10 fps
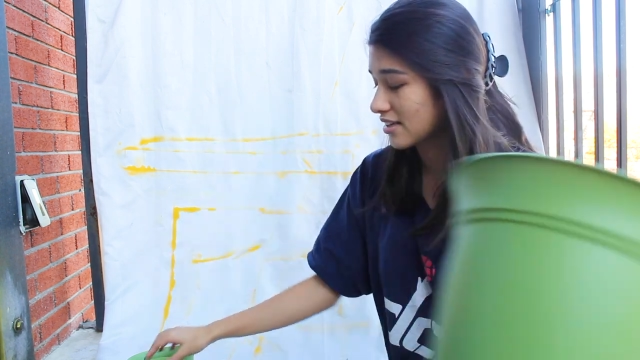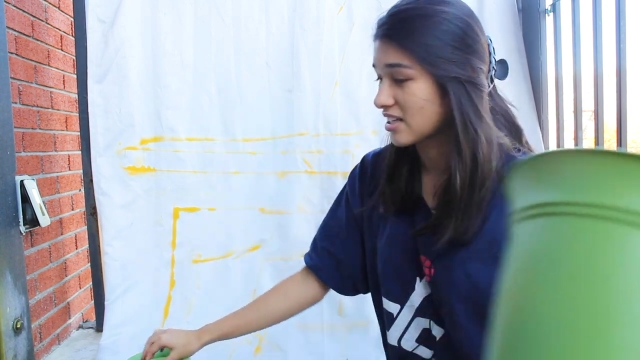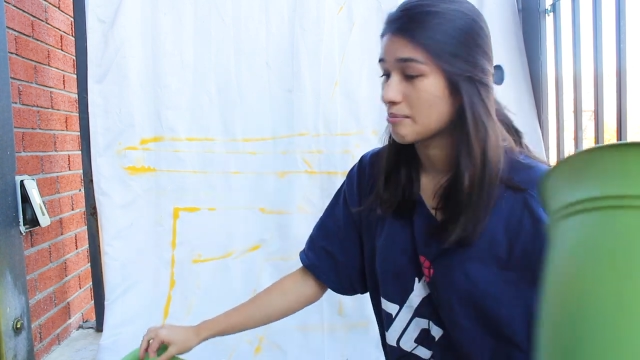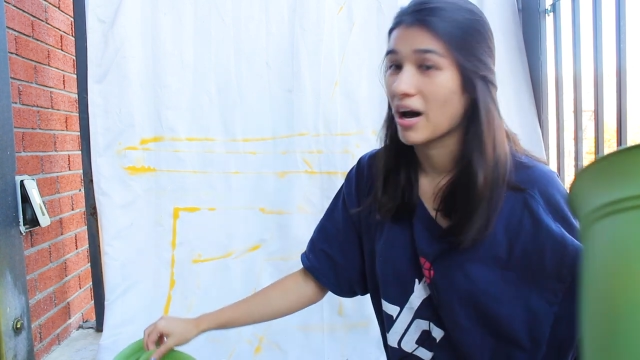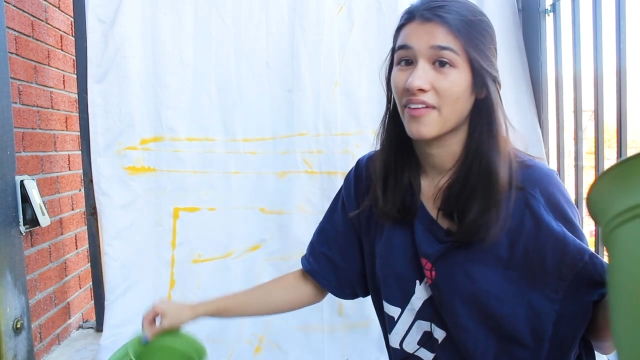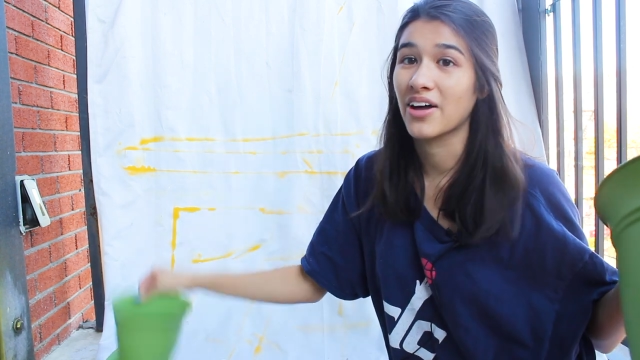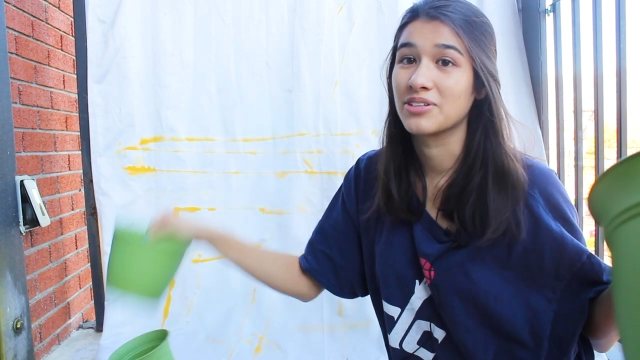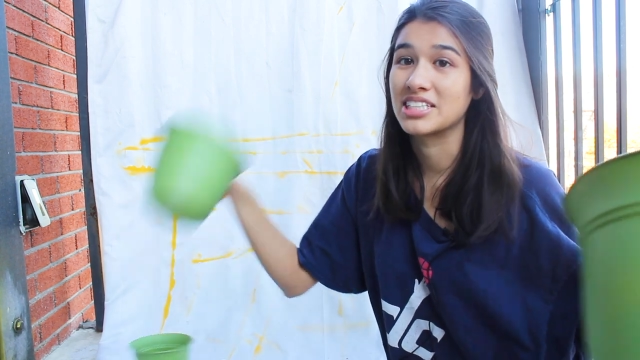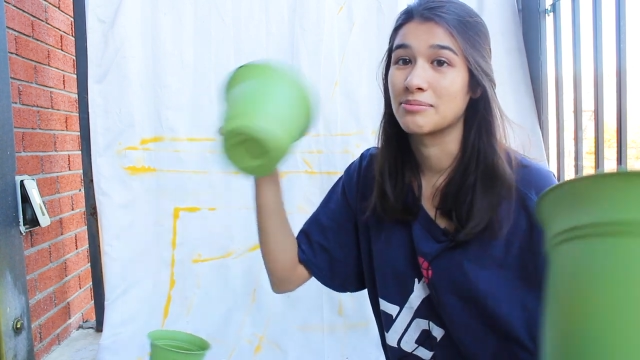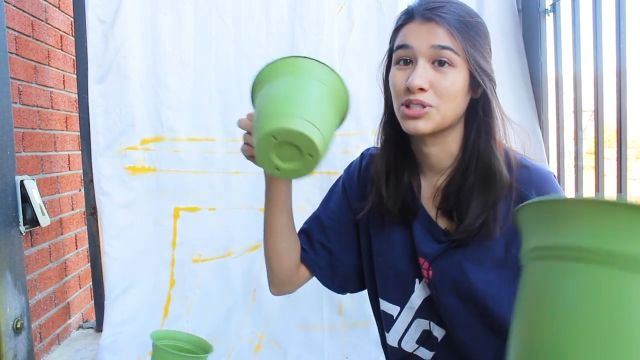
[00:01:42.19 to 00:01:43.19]
and then a pot that
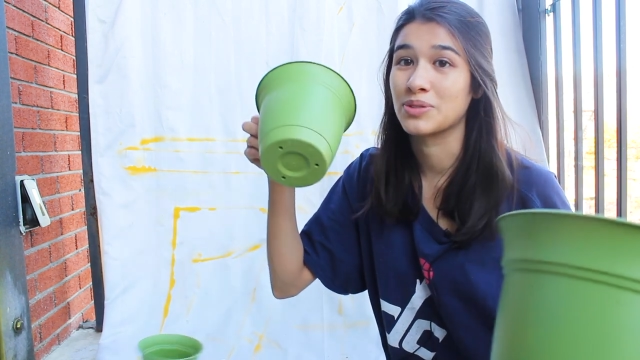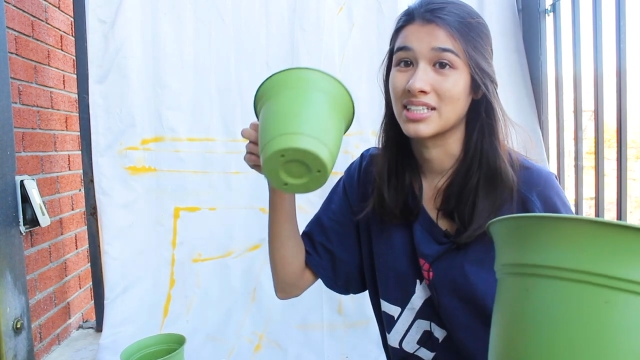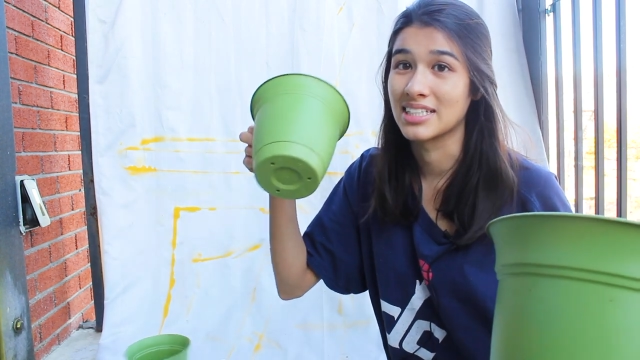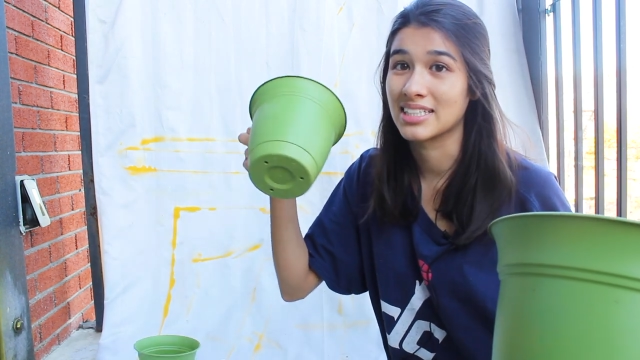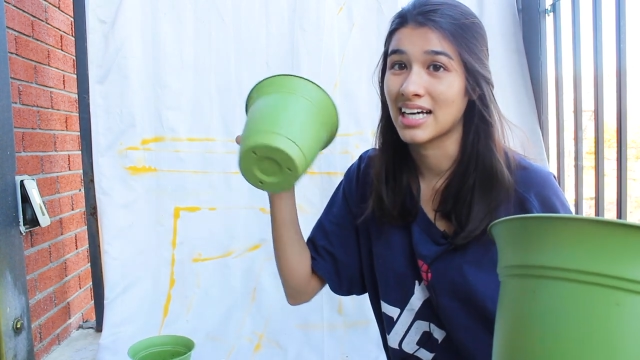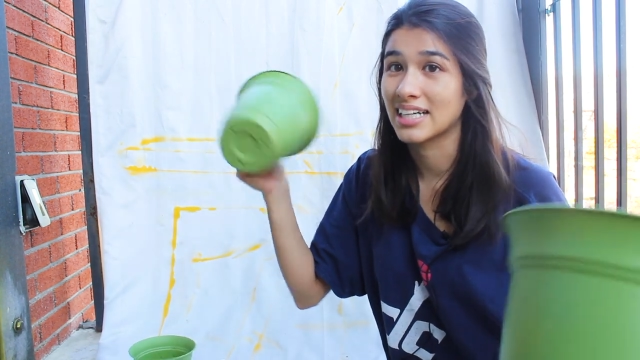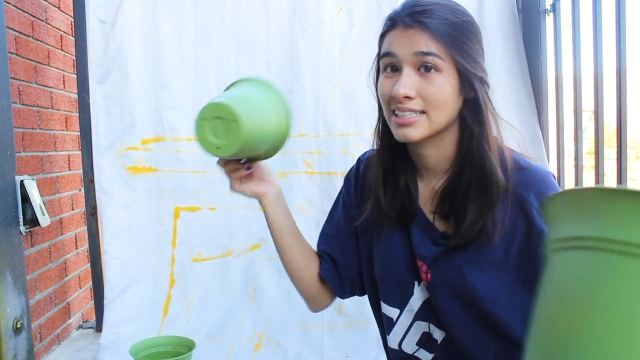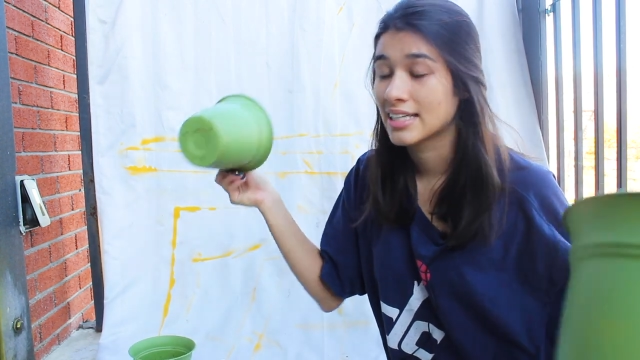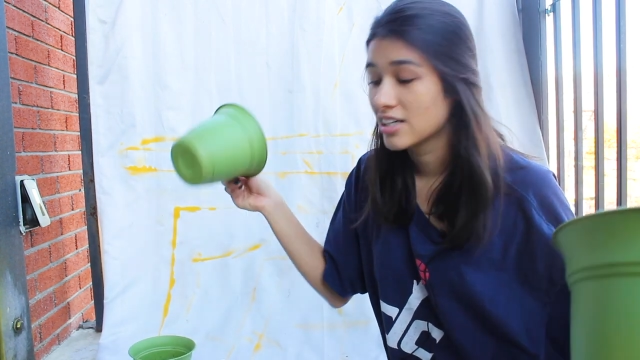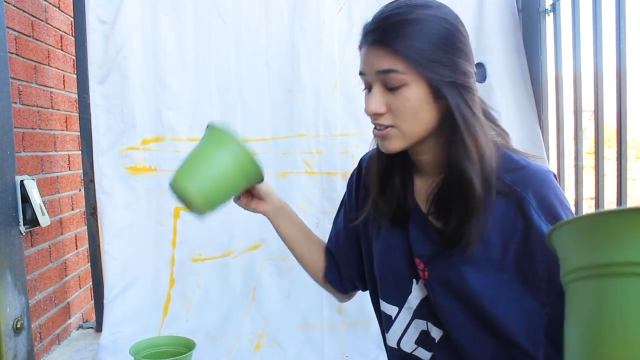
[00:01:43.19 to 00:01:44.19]
was in between this size.